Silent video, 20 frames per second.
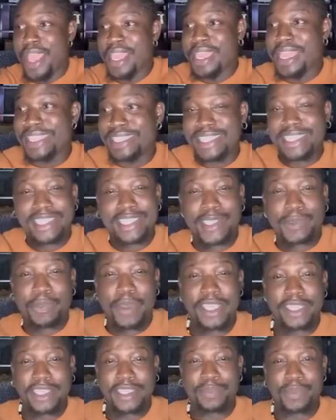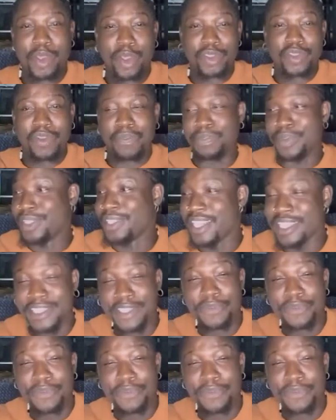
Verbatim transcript: you get in this space is because of business.